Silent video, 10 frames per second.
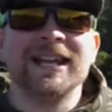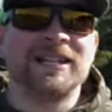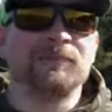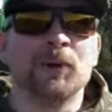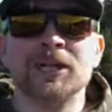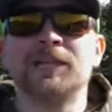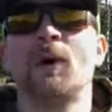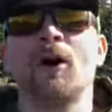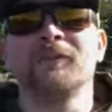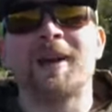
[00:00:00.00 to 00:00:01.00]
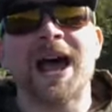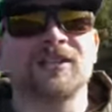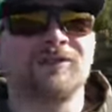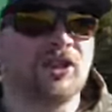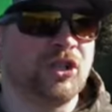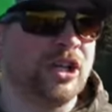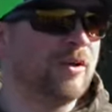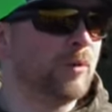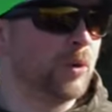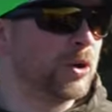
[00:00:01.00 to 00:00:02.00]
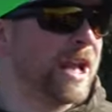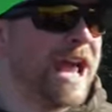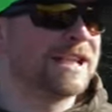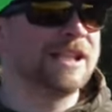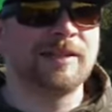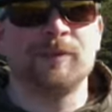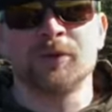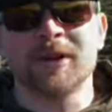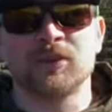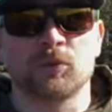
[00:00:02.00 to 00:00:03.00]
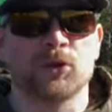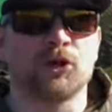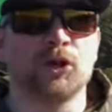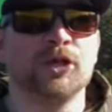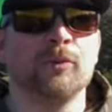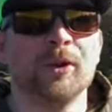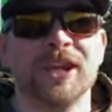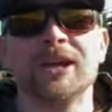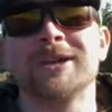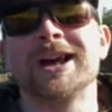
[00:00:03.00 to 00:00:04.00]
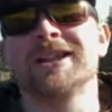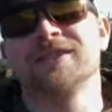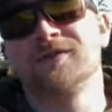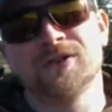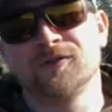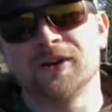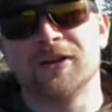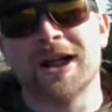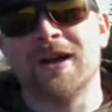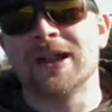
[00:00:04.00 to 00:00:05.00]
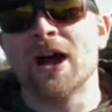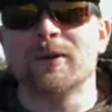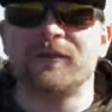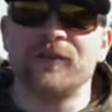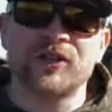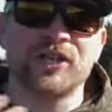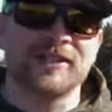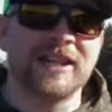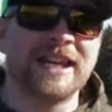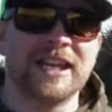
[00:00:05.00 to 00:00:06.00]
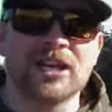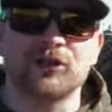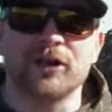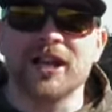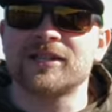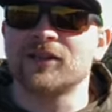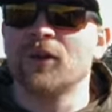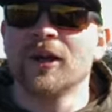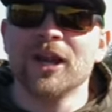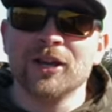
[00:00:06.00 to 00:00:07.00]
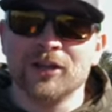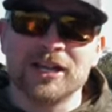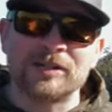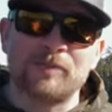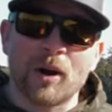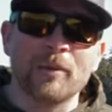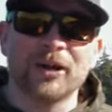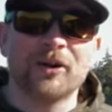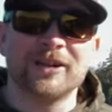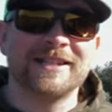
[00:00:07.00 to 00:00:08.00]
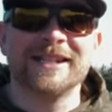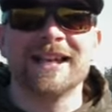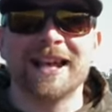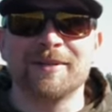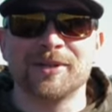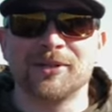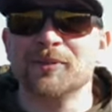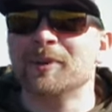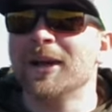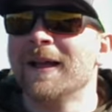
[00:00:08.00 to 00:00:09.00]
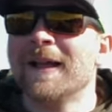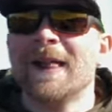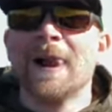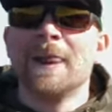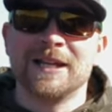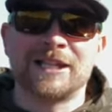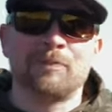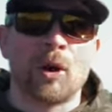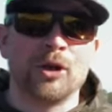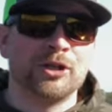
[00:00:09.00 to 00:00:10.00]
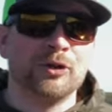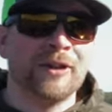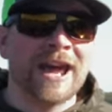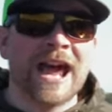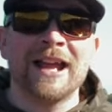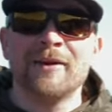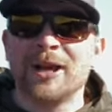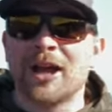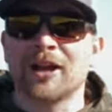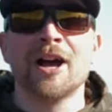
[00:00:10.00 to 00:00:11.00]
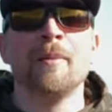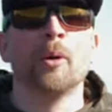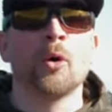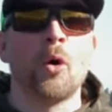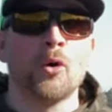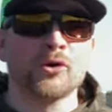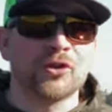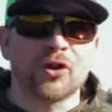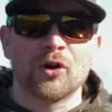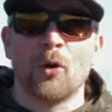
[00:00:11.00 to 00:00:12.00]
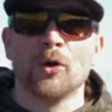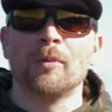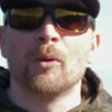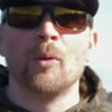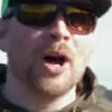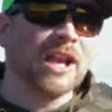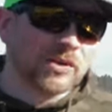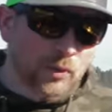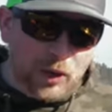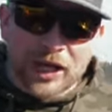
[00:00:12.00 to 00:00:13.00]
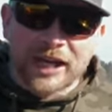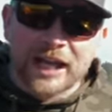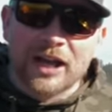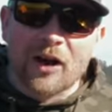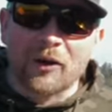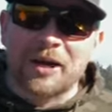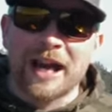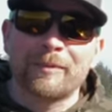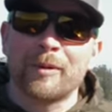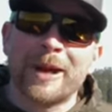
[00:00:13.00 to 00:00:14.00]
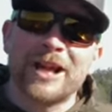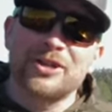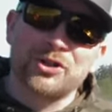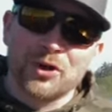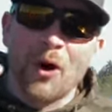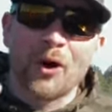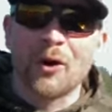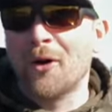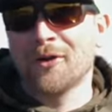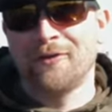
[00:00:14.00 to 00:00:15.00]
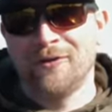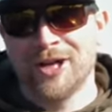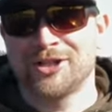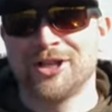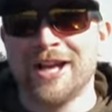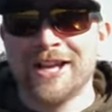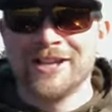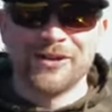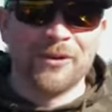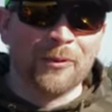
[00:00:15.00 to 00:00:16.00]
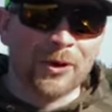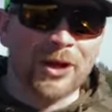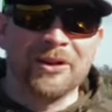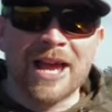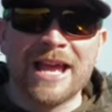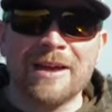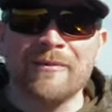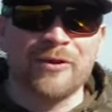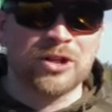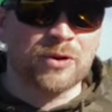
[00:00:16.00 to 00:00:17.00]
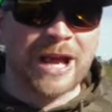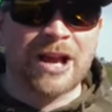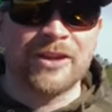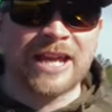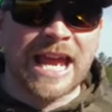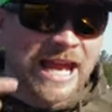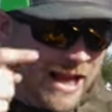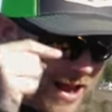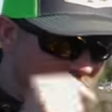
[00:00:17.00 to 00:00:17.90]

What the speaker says: It's pre-spawn bass fishing. We're casting spinnerbaits, we're searching. We think we got these fish figured out now. We fished this lake yesterday, so you guys have probably already seen that episode, but this is part two to that. We got a couple goals. Goal number one is we're gonna get our cameraman, Sean, on a fish. So we're gonna let him fish right out the gate.